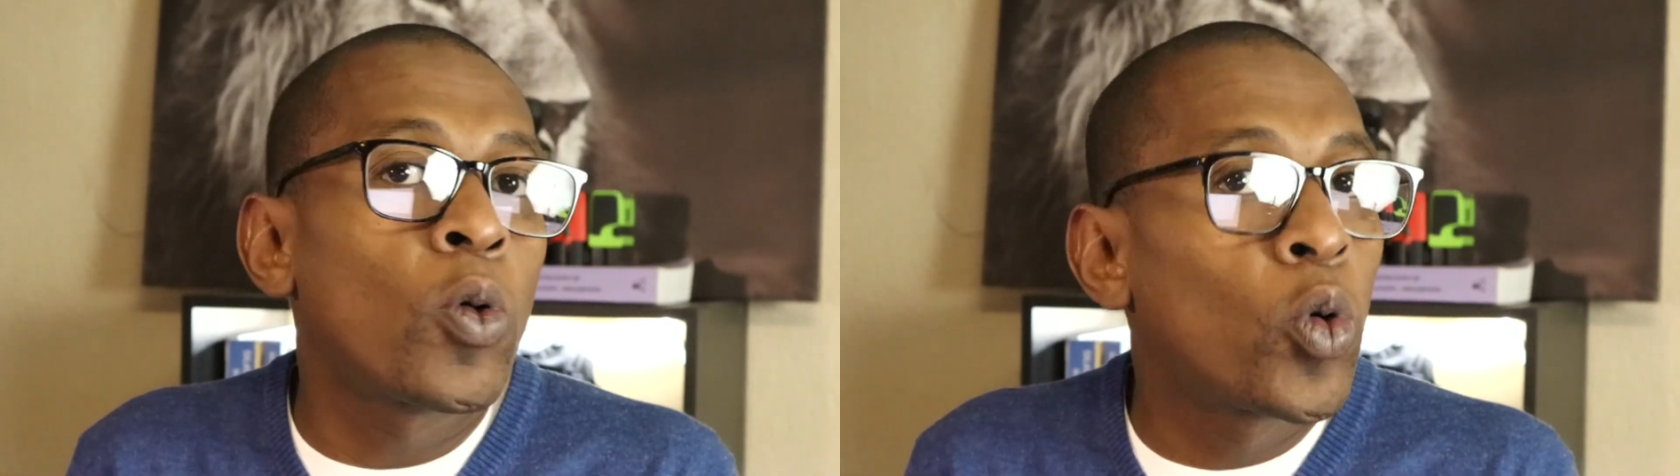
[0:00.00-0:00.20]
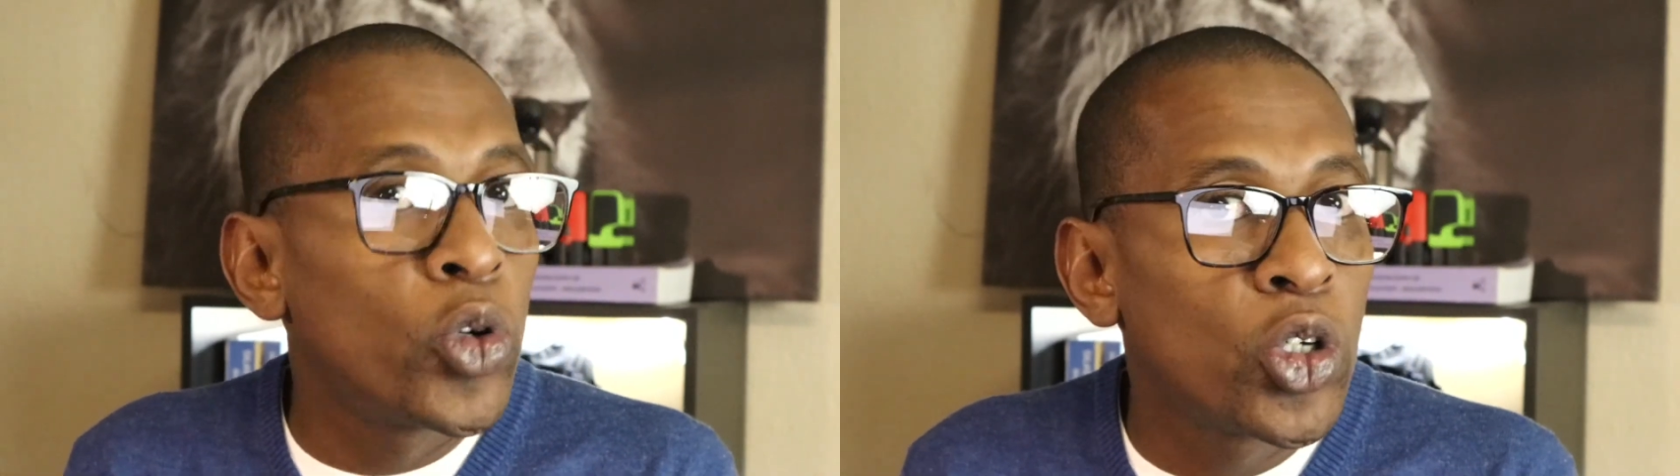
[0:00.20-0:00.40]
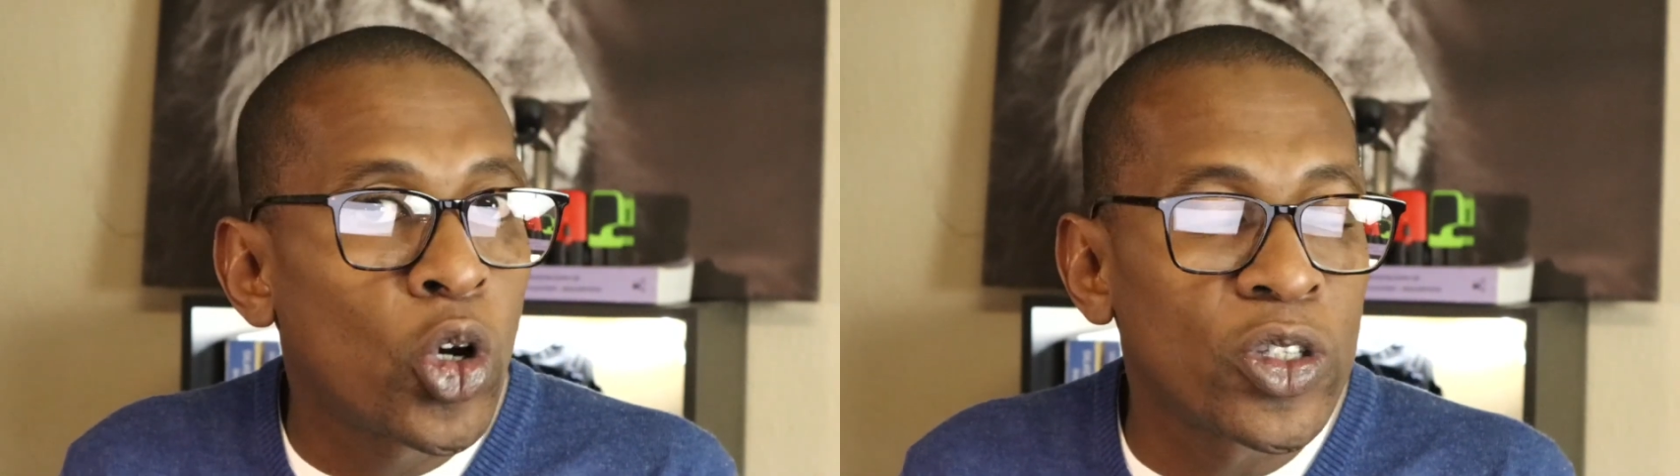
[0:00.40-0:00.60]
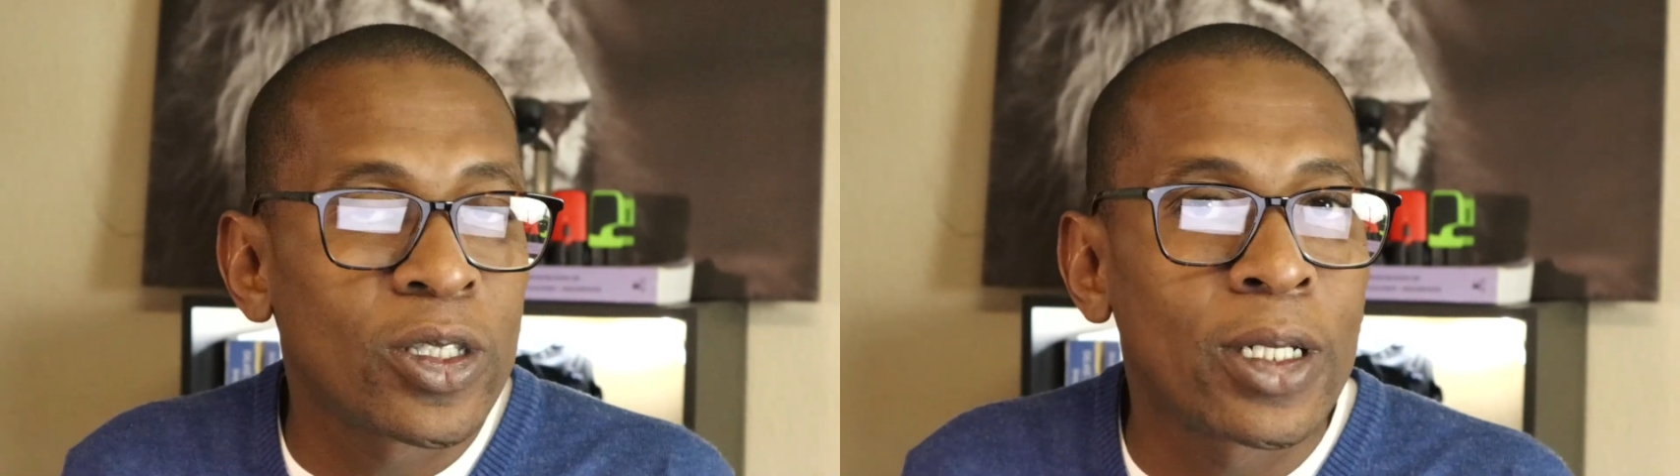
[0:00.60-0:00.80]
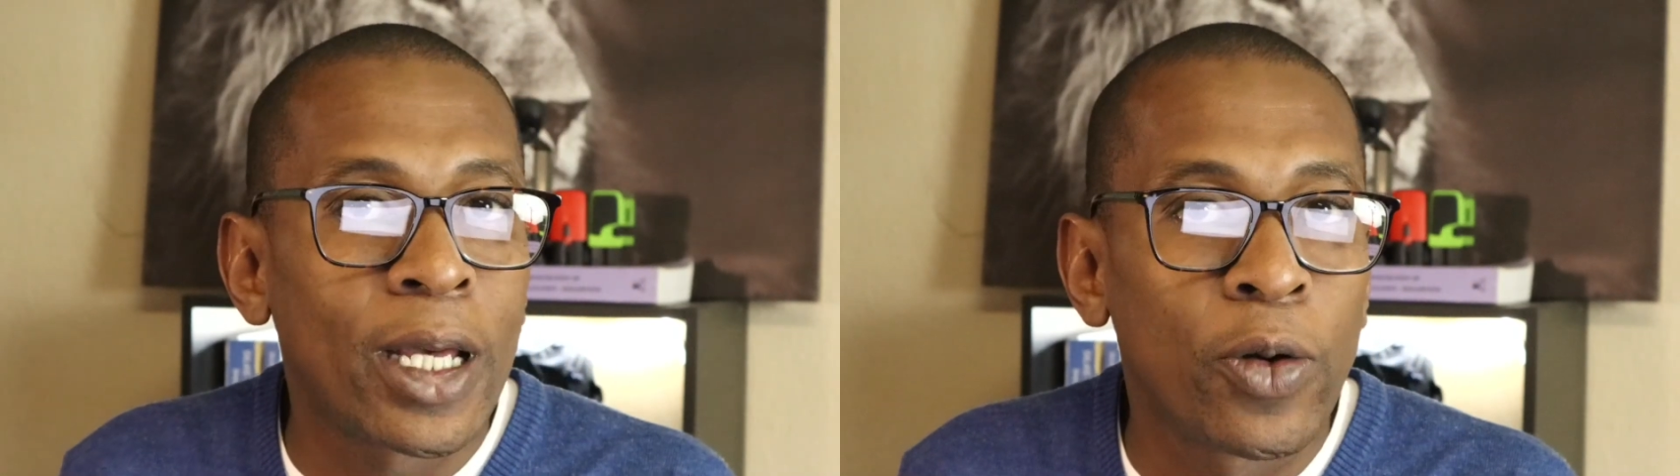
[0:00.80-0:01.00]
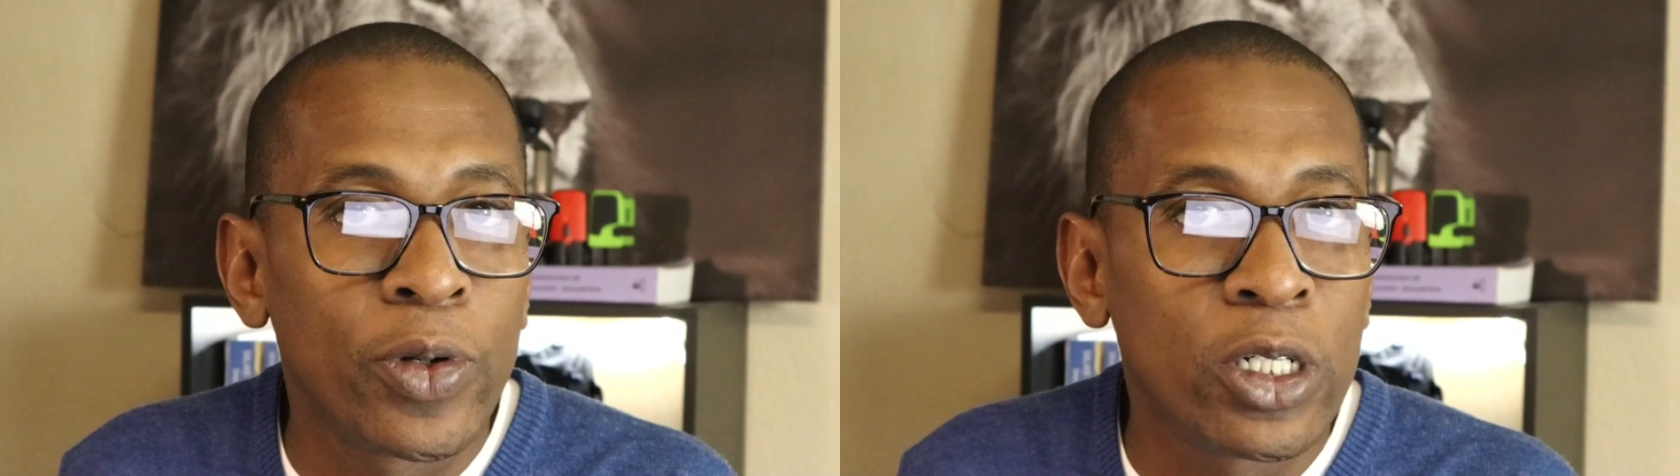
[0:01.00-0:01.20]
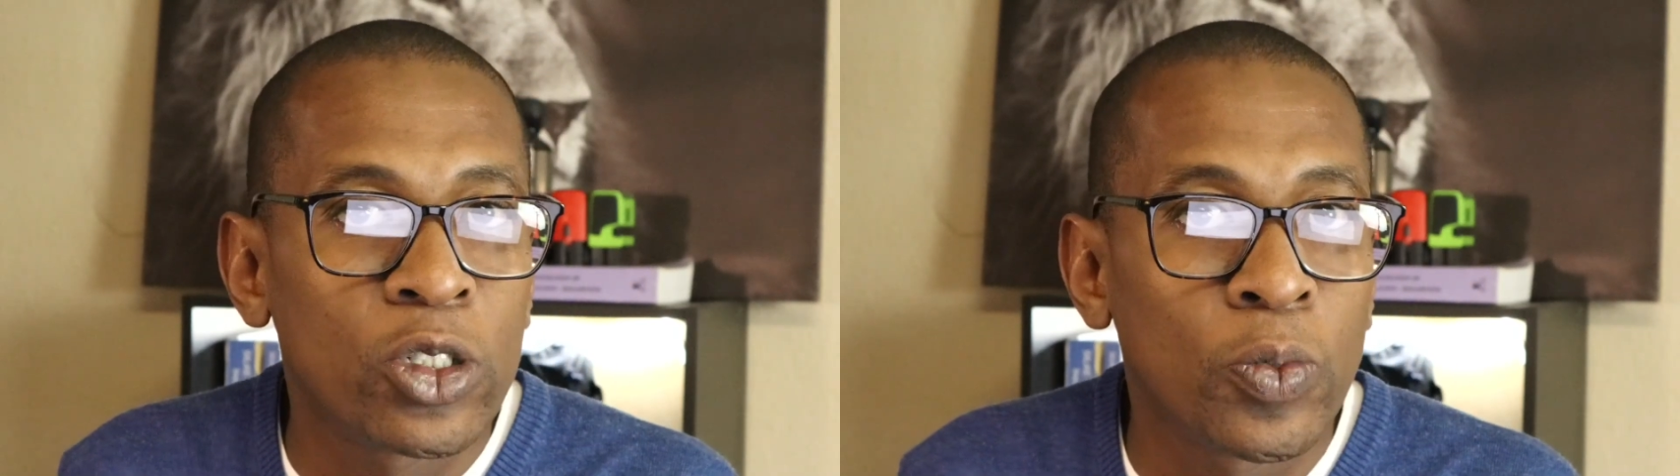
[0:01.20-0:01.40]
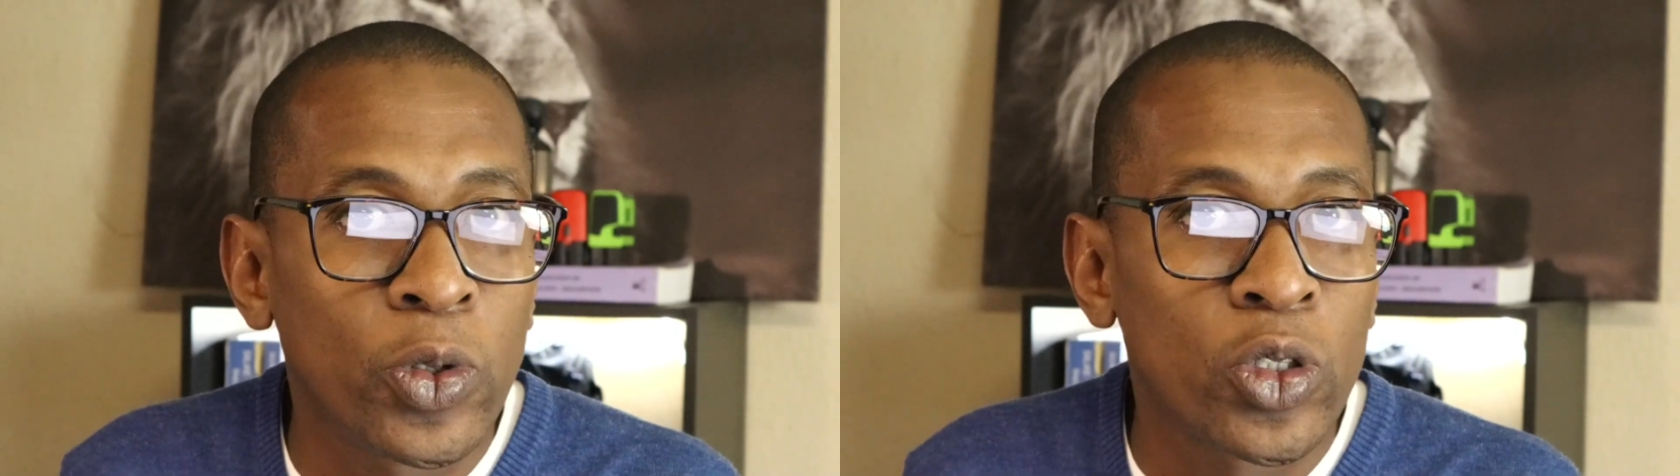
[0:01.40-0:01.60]
could you consider a
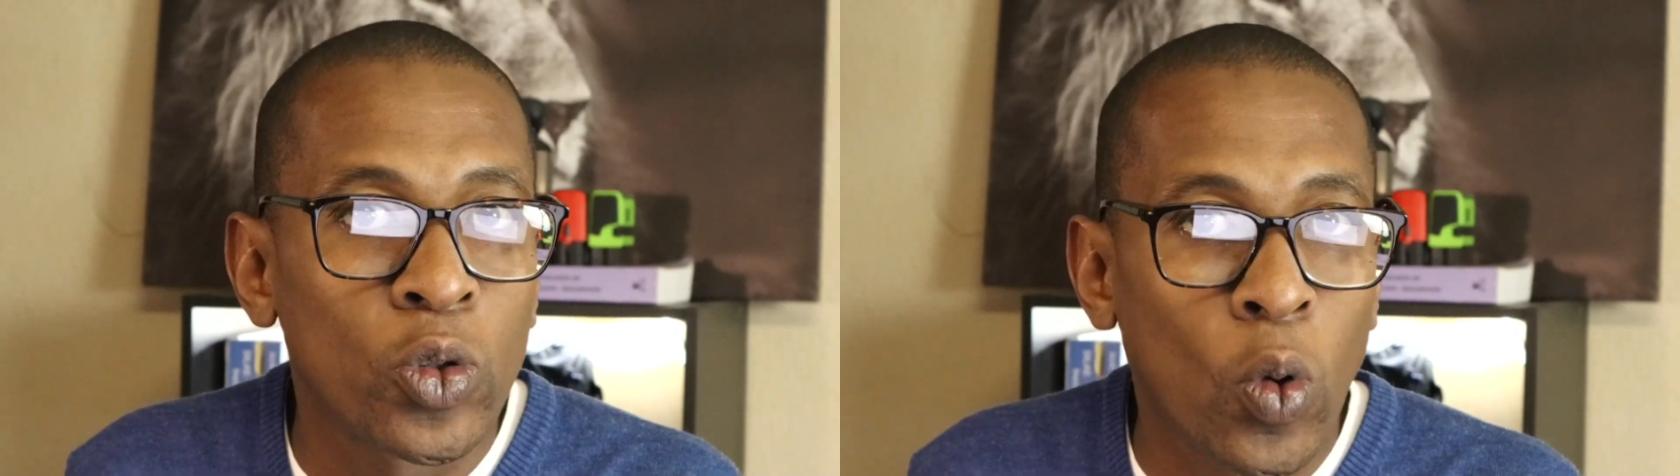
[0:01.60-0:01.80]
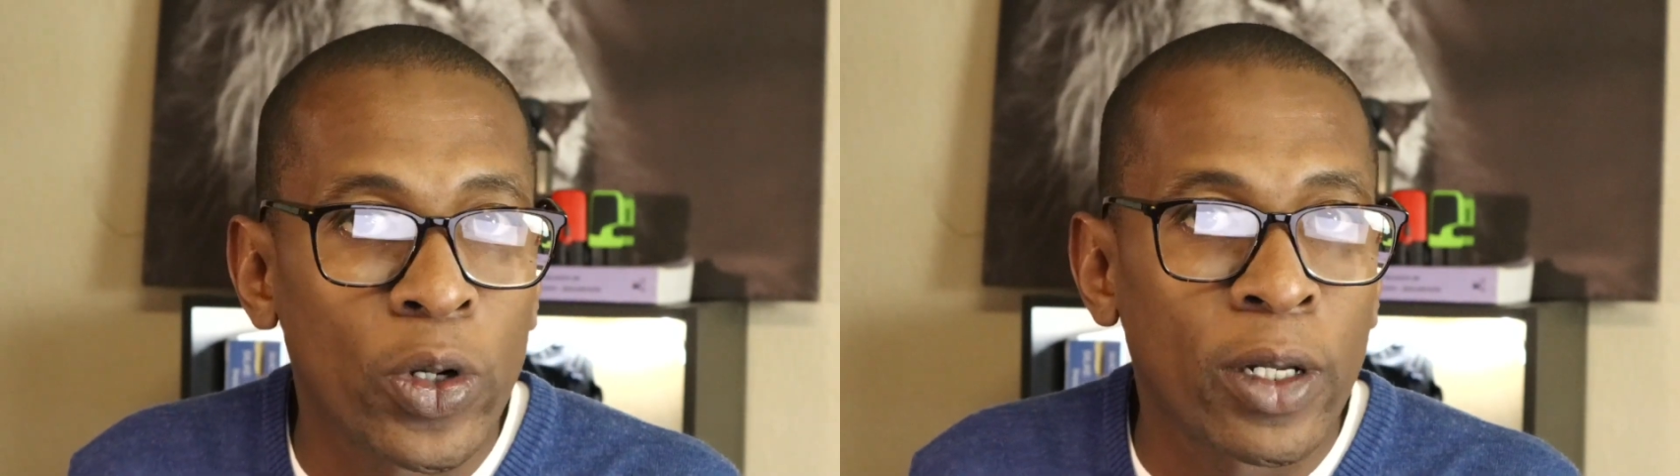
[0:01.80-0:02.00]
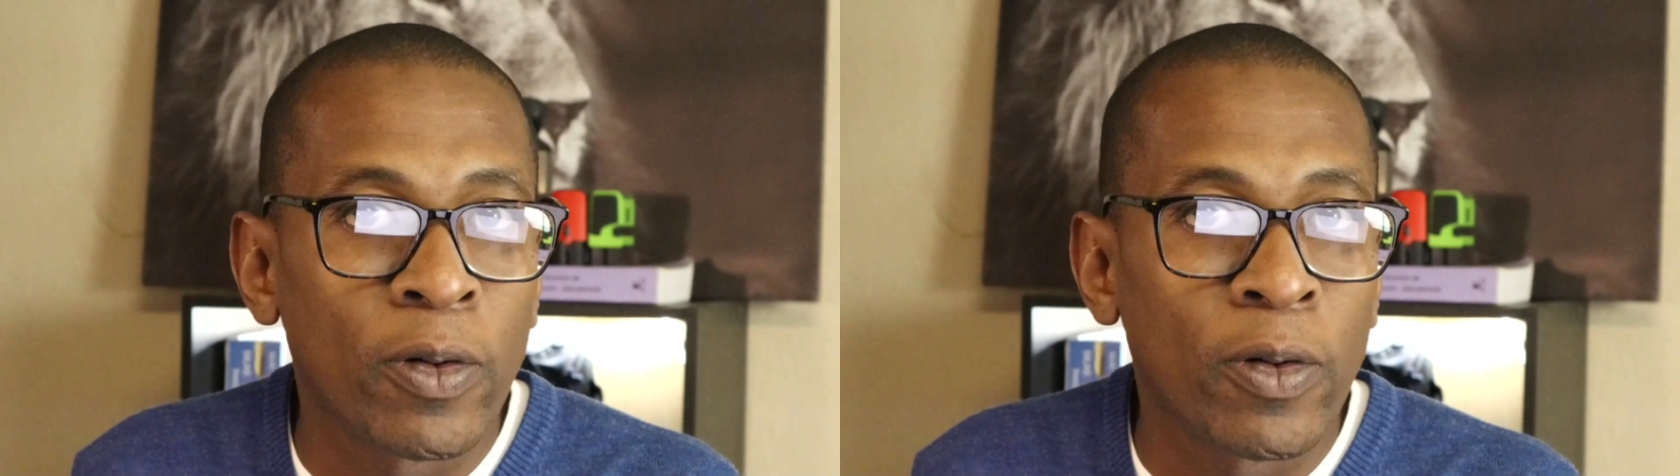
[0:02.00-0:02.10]
redistribution order